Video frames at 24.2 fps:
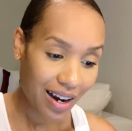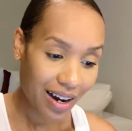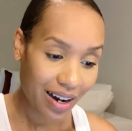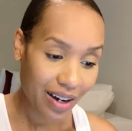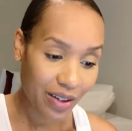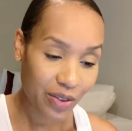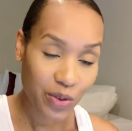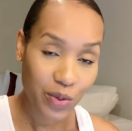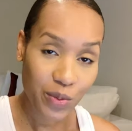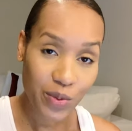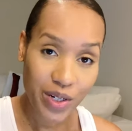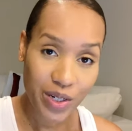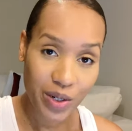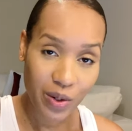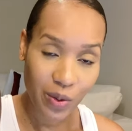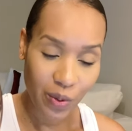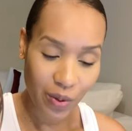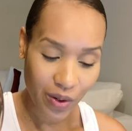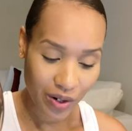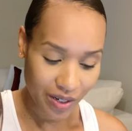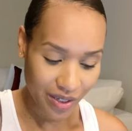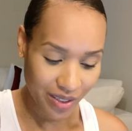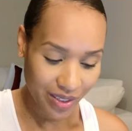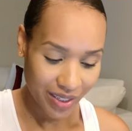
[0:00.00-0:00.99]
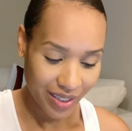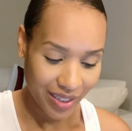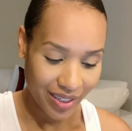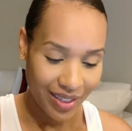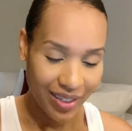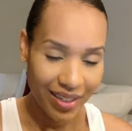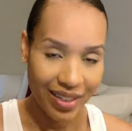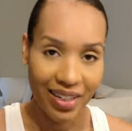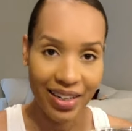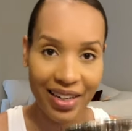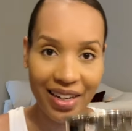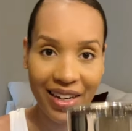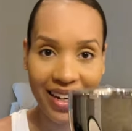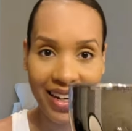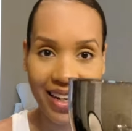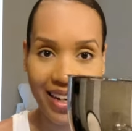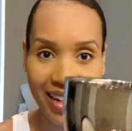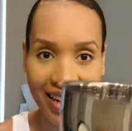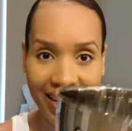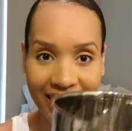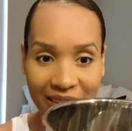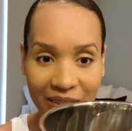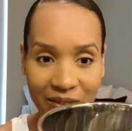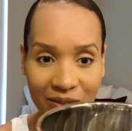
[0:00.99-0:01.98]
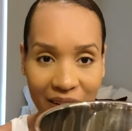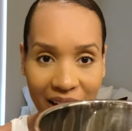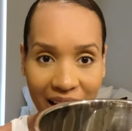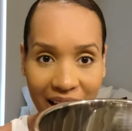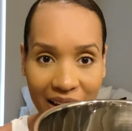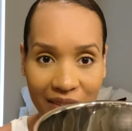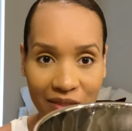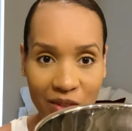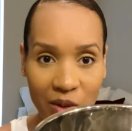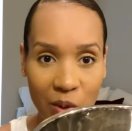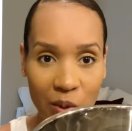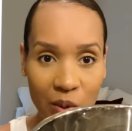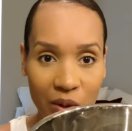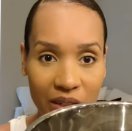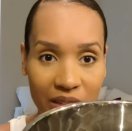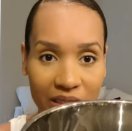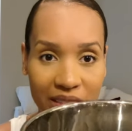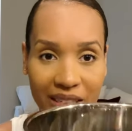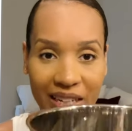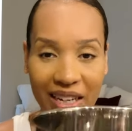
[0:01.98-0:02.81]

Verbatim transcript: a three quart and a five quart.